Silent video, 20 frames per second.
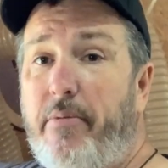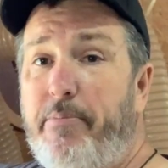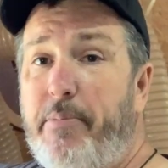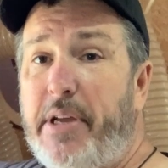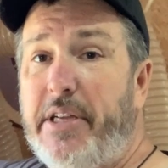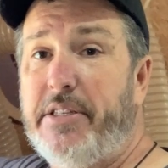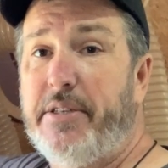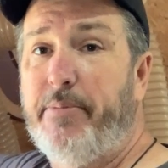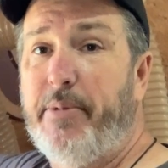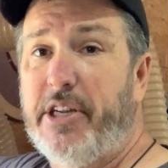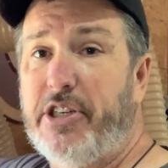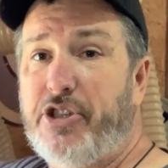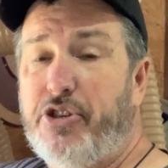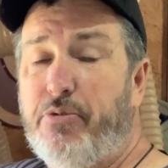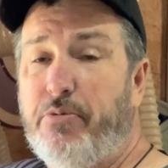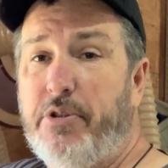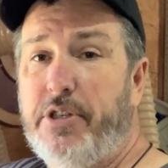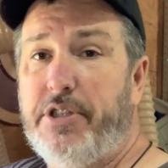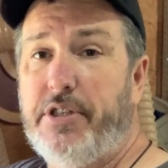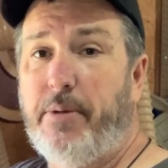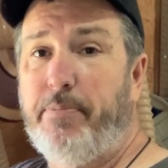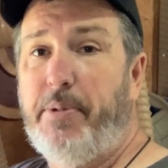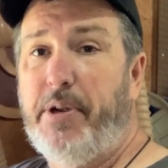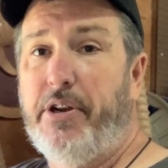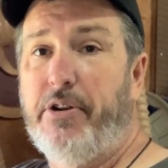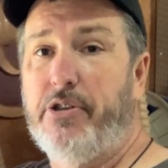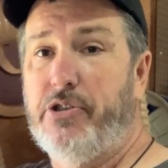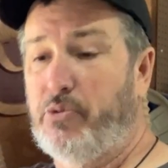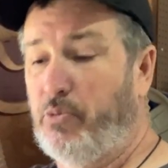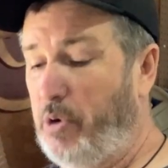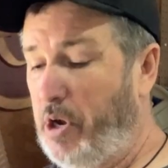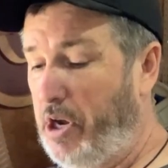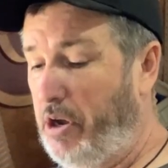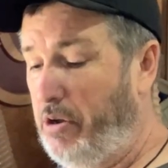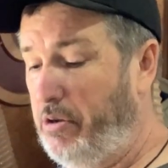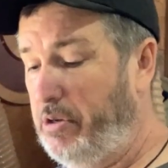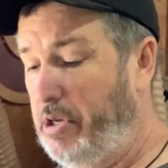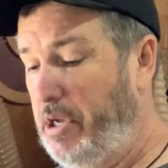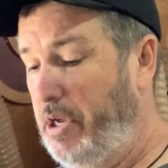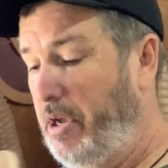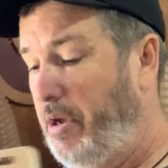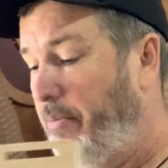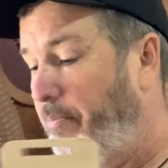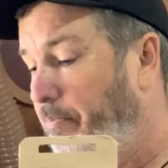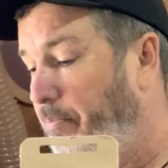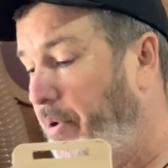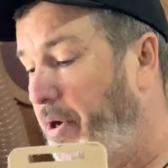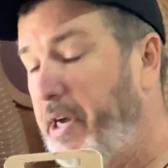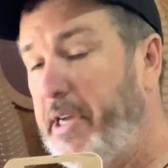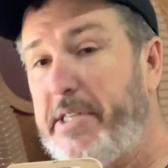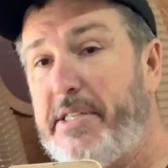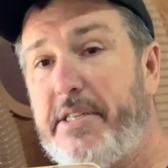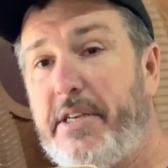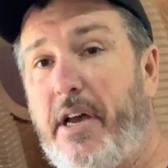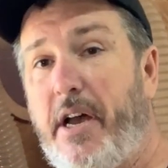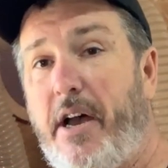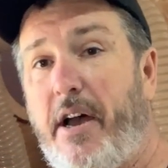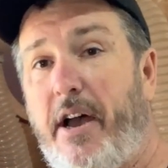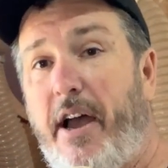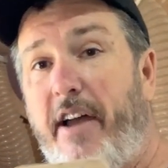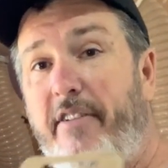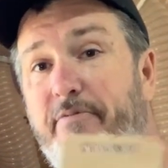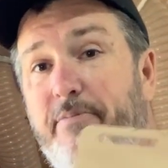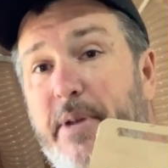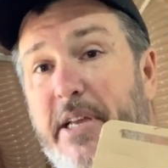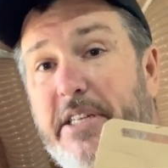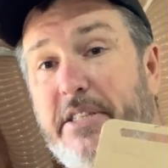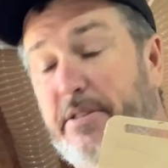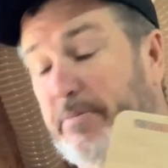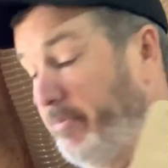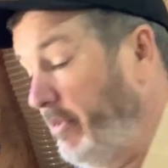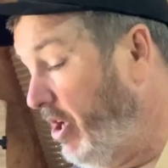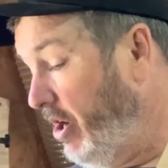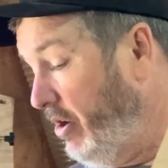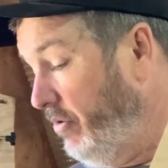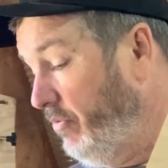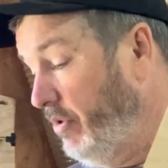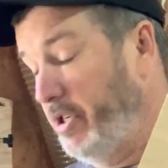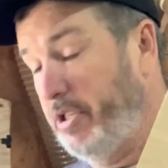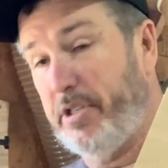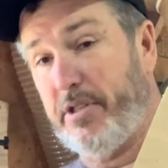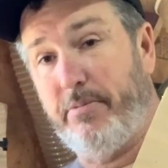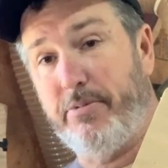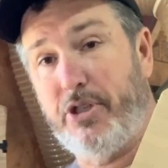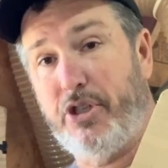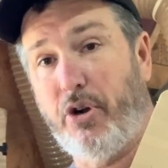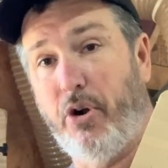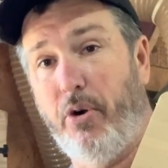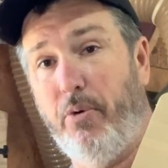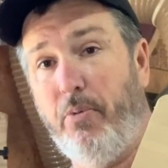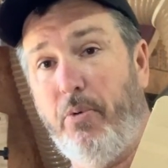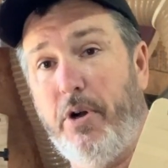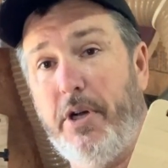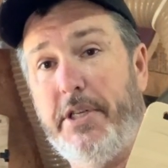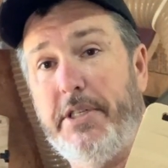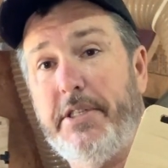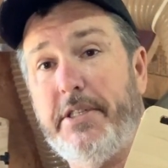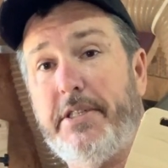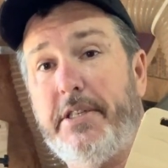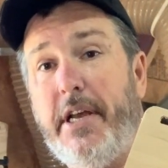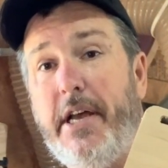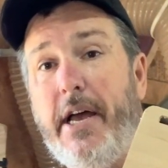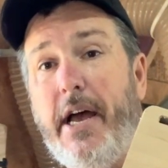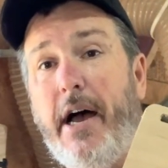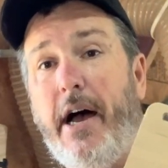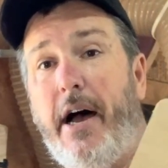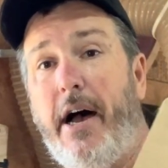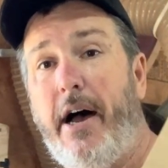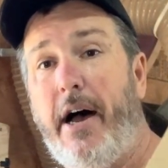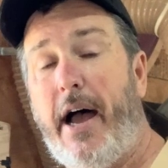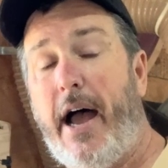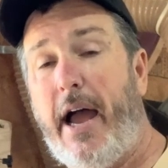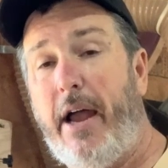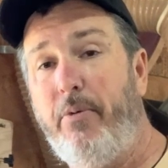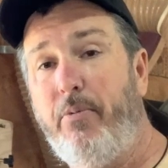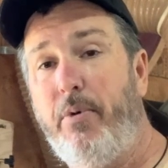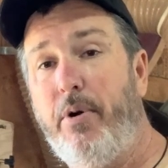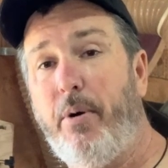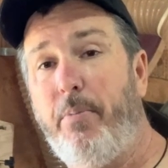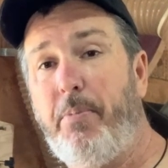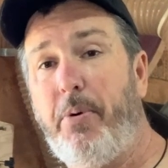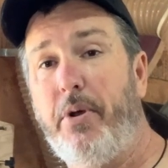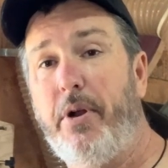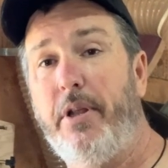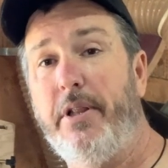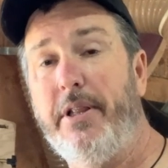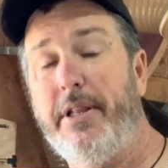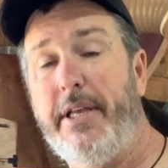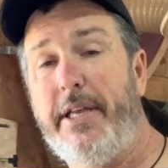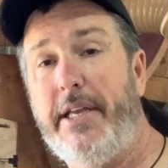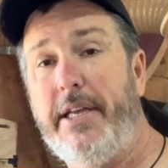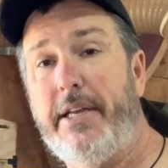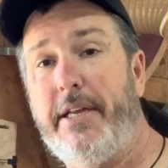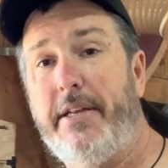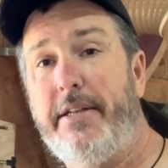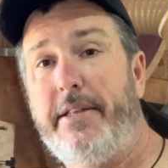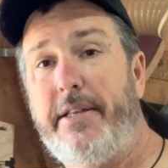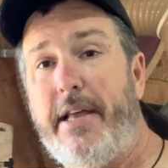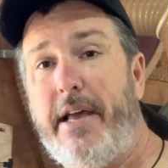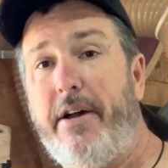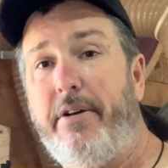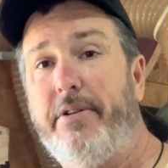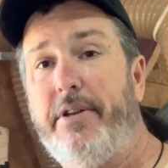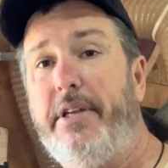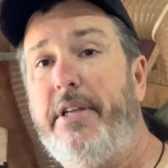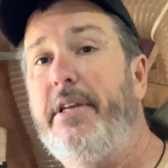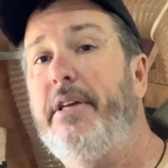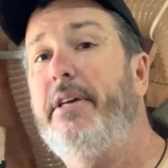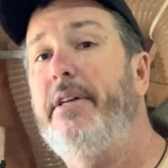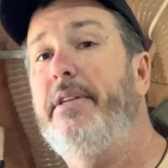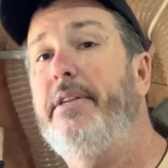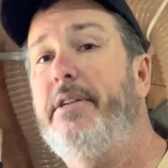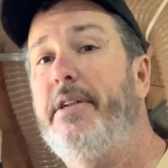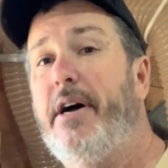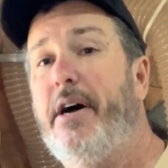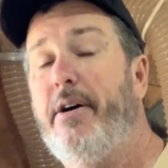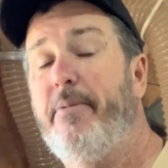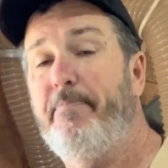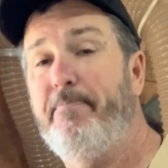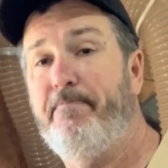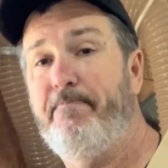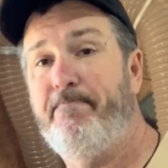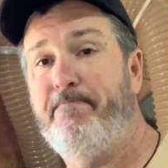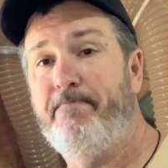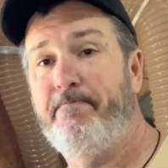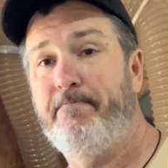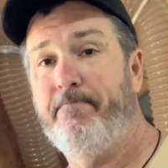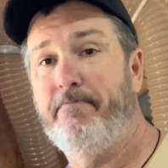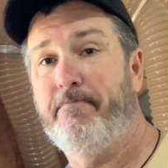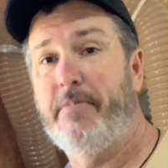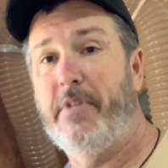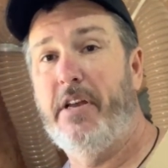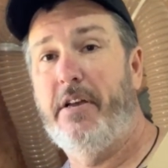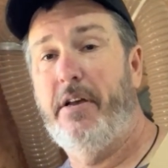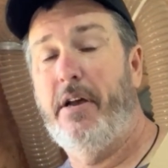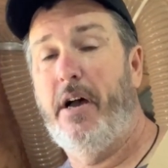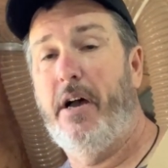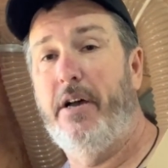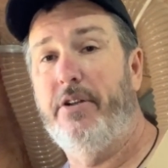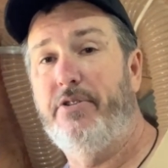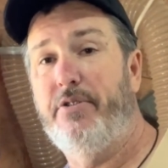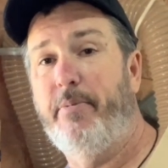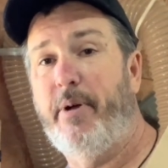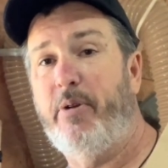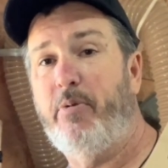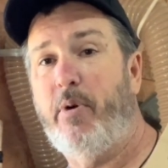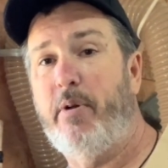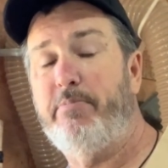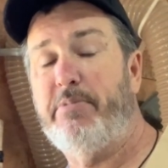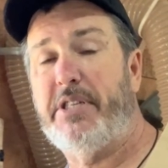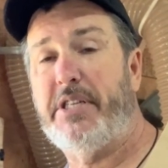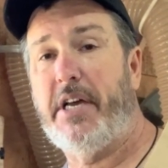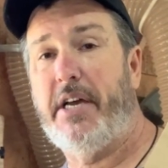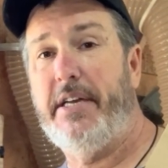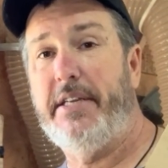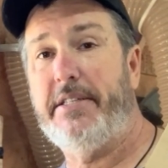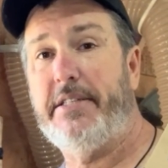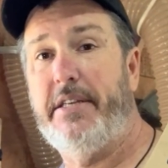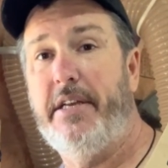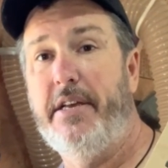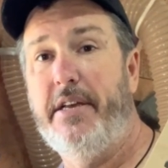made some extra ones up here as well, but I've made some long ones, some short ones. I will put a link down in to my website